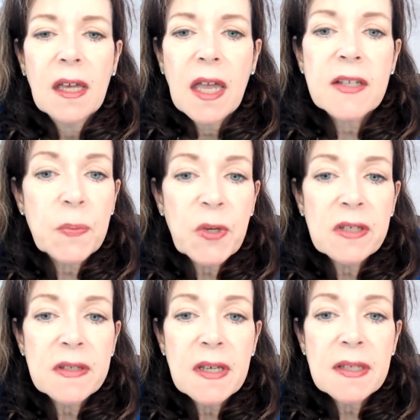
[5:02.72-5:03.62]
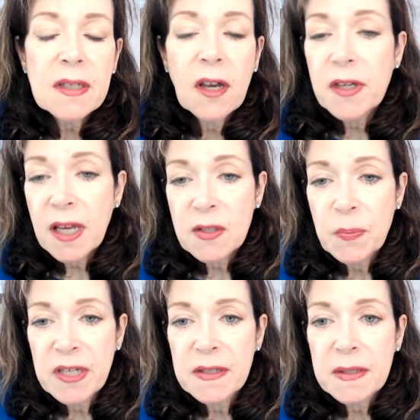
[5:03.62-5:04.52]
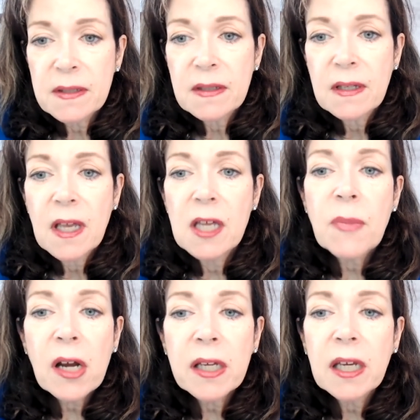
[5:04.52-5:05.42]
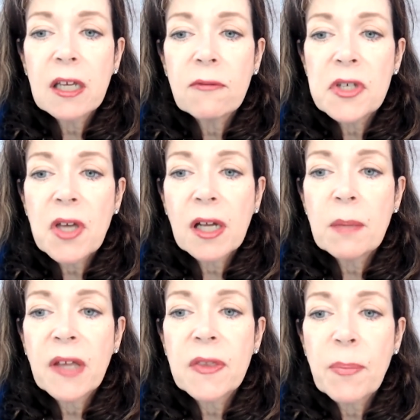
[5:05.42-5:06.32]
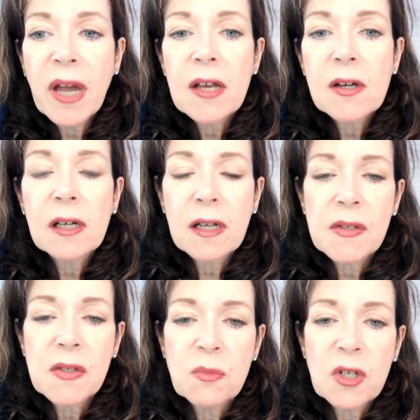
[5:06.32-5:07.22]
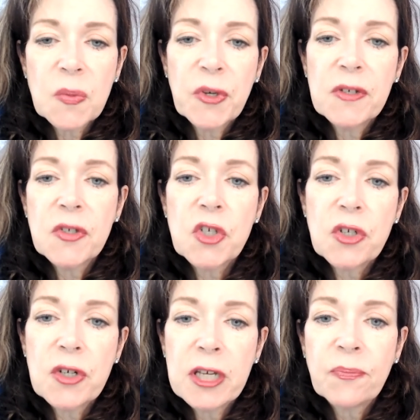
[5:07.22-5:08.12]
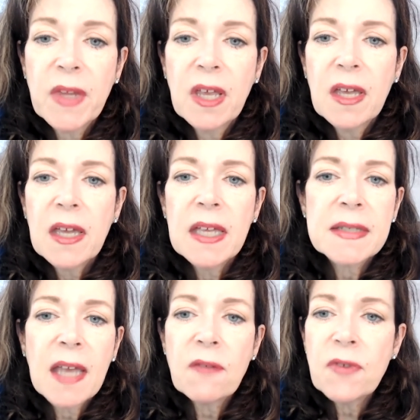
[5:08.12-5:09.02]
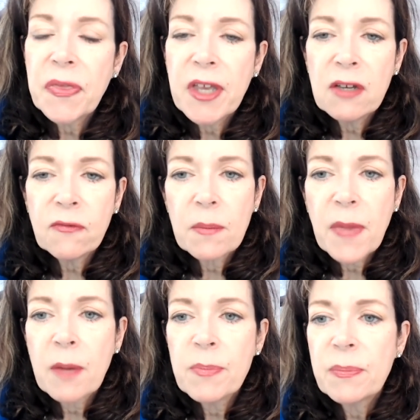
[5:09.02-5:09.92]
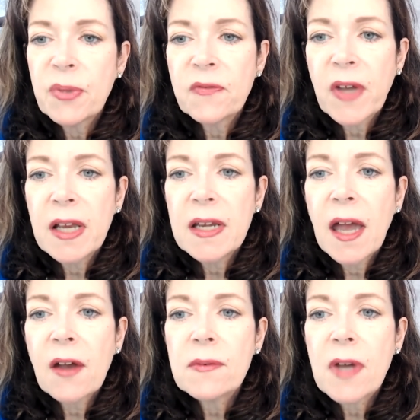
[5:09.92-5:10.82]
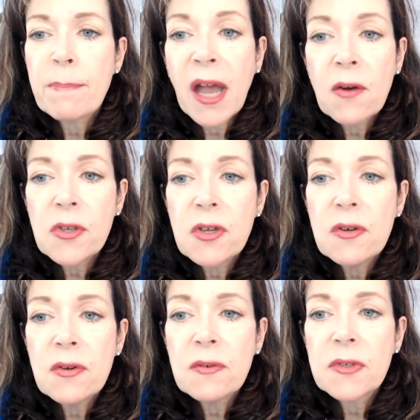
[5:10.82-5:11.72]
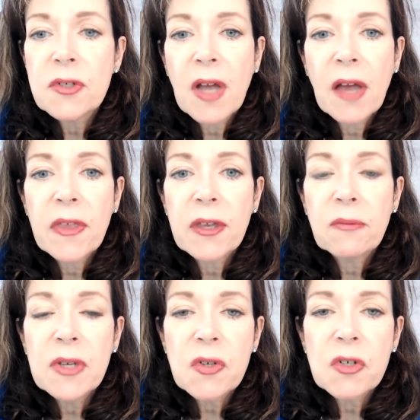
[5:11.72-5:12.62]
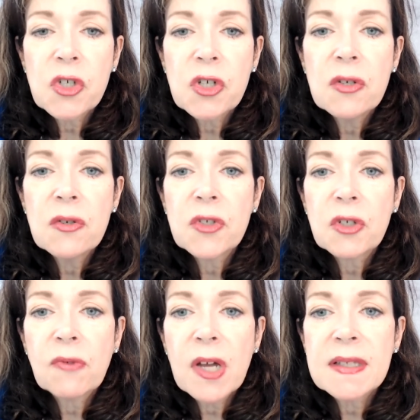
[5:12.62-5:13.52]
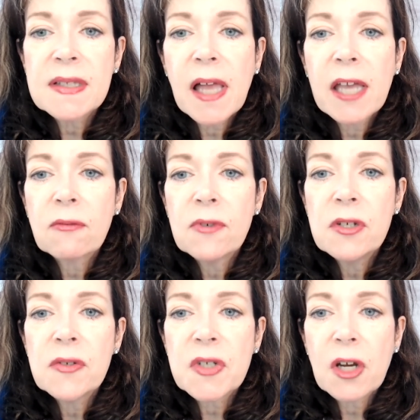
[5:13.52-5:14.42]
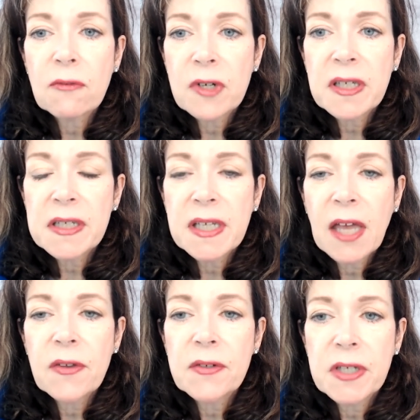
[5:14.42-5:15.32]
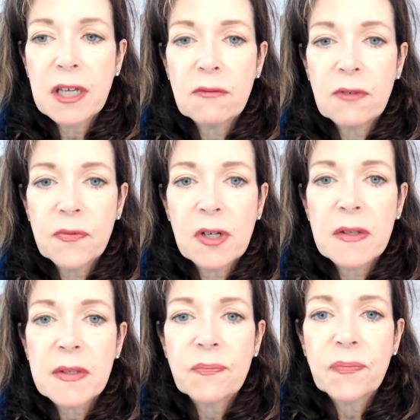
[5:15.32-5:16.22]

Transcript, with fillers: Experiences are the next piece. In marketing, we talk about the buyer or customer experience journey. It's everything from how people find out about you to how they research you to what it's like when you start working together to get referrals.